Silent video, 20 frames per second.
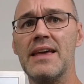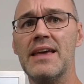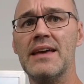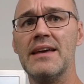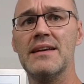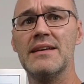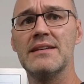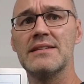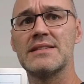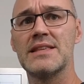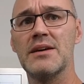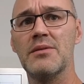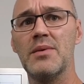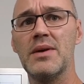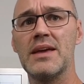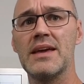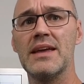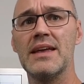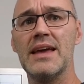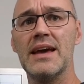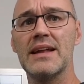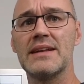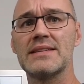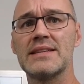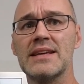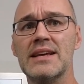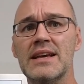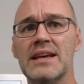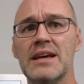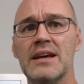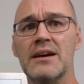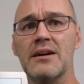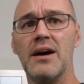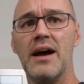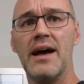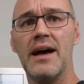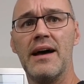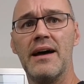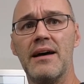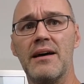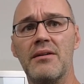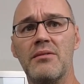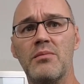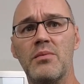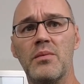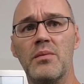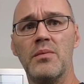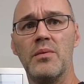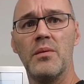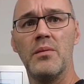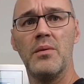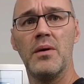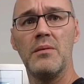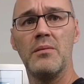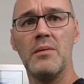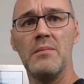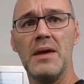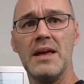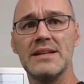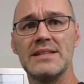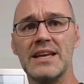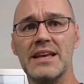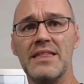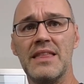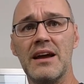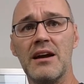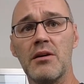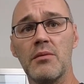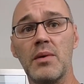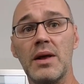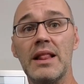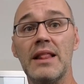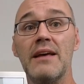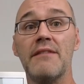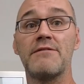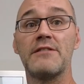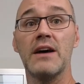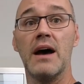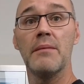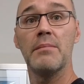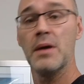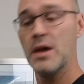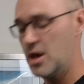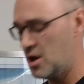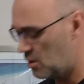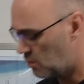is that we can get, when we maintain there and we lift up,